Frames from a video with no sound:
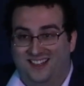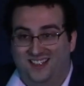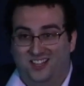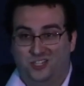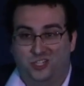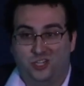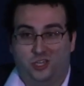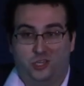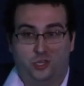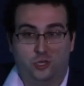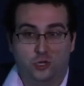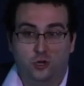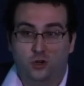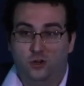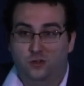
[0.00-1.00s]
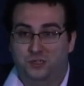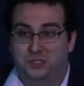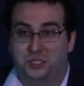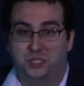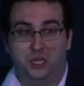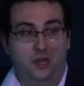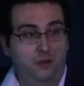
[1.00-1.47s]
secure
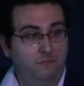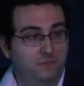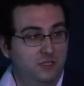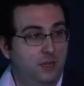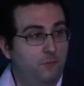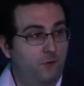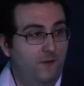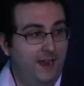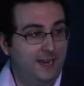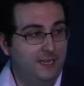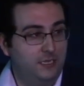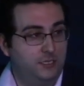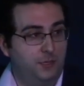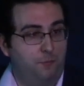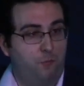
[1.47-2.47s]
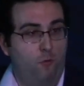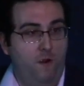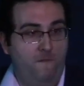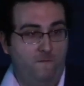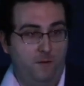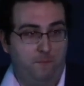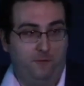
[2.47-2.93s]
some Democratic
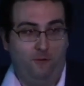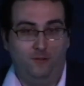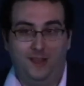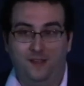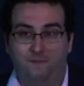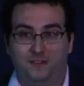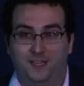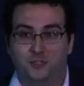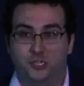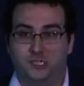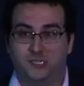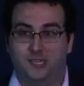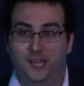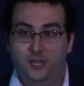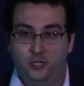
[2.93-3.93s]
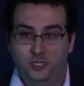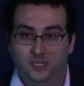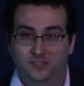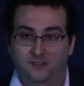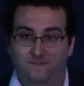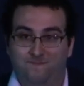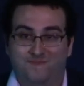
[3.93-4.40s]
support for pro-life legislation,